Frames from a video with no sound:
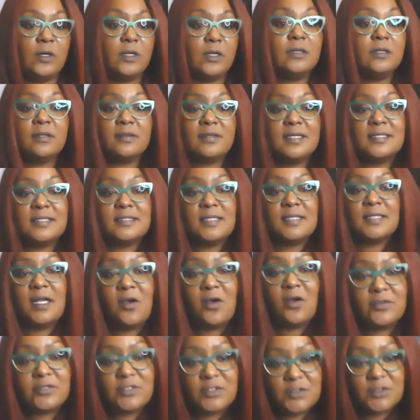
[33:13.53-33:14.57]
one of the things that i
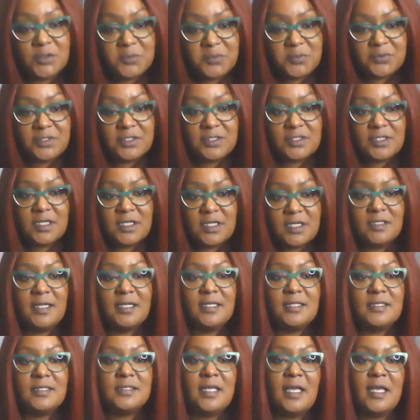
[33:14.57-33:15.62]
also appreciated
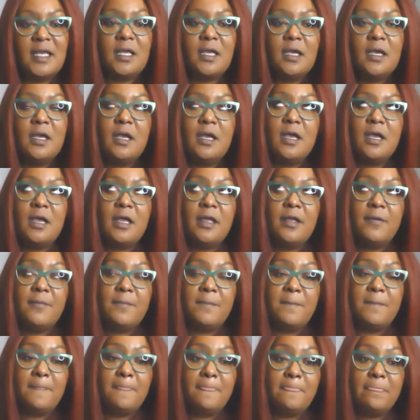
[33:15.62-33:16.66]
that is like
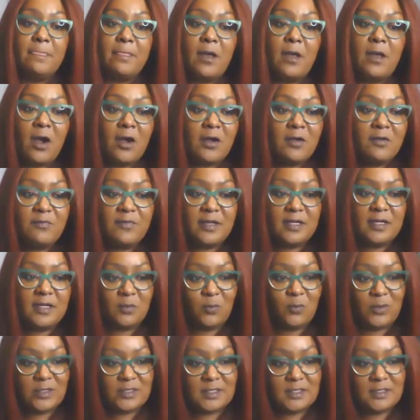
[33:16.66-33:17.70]
our
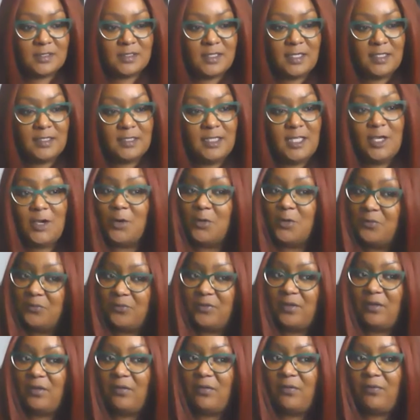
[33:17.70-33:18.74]
event wasn't like the
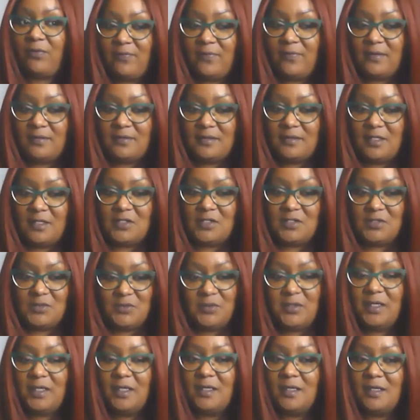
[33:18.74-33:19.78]
only thing that they're
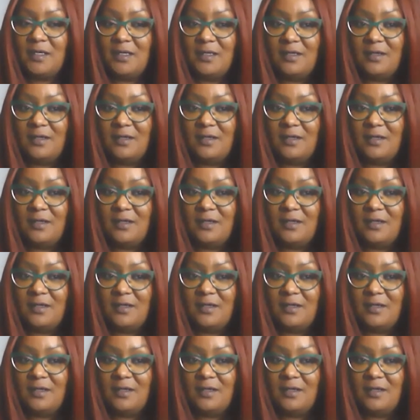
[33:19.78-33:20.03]
doing,